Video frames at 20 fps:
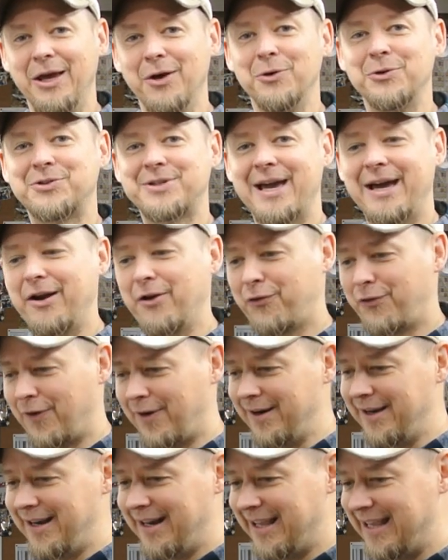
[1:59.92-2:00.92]
it was kind of
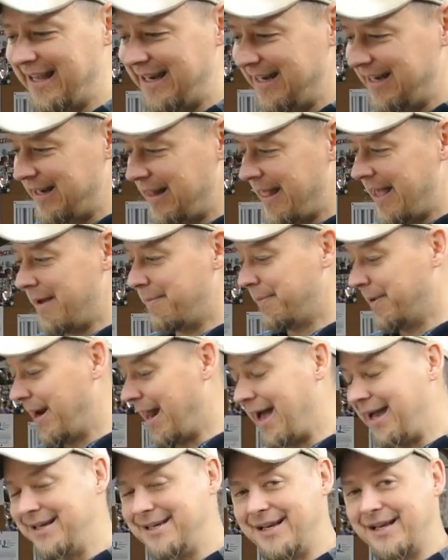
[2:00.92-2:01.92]
funny to get into that, but
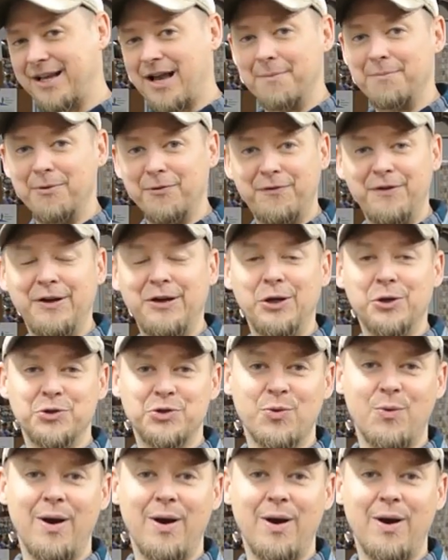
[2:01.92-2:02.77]
I did a couple videos a